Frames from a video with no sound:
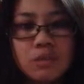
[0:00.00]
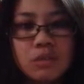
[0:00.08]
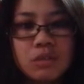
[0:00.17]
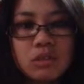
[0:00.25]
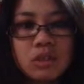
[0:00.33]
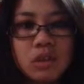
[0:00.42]
I
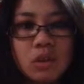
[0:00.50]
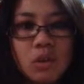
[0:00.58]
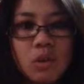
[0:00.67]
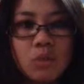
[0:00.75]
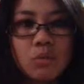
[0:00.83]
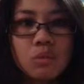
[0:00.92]
forgot to take it
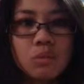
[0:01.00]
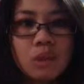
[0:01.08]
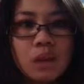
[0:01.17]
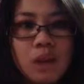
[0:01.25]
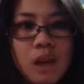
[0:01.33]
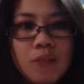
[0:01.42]
home with
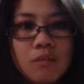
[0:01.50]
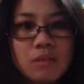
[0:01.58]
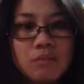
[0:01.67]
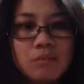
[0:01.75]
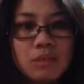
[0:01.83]
me and I haven't